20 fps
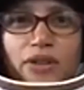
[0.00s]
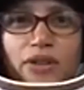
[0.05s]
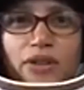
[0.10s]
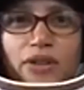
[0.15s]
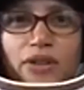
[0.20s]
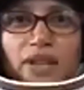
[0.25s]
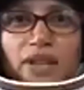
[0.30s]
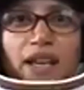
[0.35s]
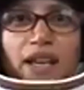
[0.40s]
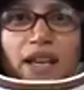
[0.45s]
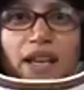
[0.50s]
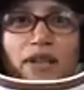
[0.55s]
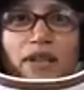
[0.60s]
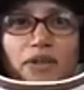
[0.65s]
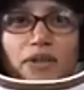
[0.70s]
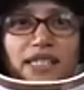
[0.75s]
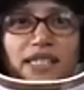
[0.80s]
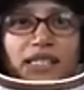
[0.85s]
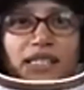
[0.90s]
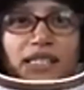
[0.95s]
And one of the
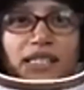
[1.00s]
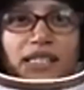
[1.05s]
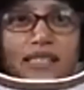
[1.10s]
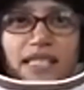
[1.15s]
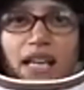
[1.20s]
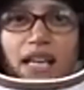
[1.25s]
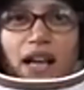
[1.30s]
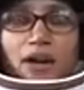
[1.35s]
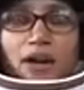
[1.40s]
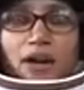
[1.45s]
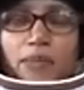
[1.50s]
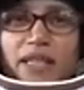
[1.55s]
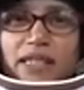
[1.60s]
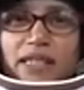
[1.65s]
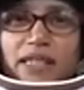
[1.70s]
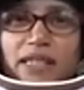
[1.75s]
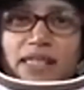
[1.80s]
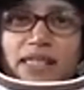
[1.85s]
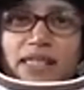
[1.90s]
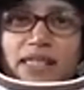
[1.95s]
things is these
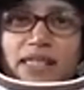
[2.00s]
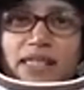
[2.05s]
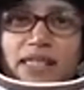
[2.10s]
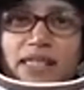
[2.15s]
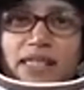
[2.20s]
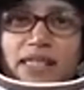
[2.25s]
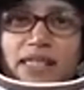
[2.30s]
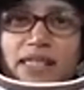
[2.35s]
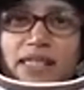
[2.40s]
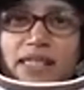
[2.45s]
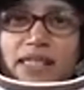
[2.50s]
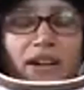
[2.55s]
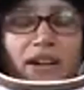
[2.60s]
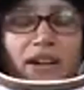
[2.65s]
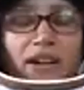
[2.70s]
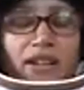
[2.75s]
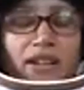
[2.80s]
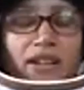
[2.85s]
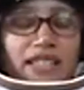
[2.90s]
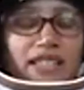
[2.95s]
helmets, depending on the
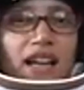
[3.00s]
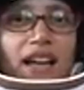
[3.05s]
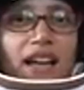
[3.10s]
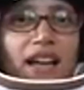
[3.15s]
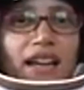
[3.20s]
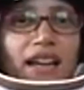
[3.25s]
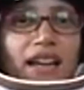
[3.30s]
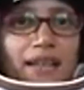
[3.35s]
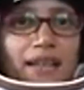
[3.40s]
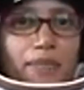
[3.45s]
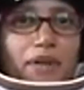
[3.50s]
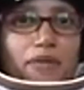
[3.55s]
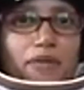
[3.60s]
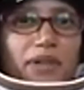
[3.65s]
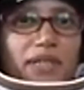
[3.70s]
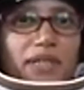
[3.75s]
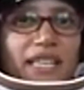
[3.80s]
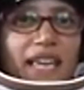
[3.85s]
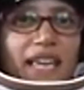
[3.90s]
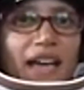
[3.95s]
design, can be
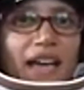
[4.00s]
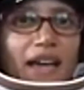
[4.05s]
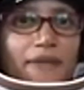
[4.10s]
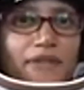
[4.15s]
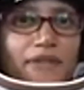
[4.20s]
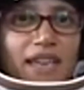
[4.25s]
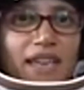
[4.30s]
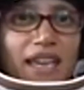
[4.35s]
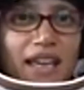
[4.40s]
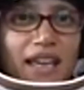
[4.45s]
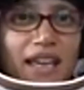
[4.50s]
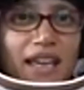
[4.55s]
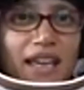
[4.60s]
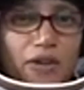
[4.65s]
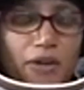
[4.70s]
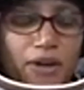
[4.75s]
really heavy, and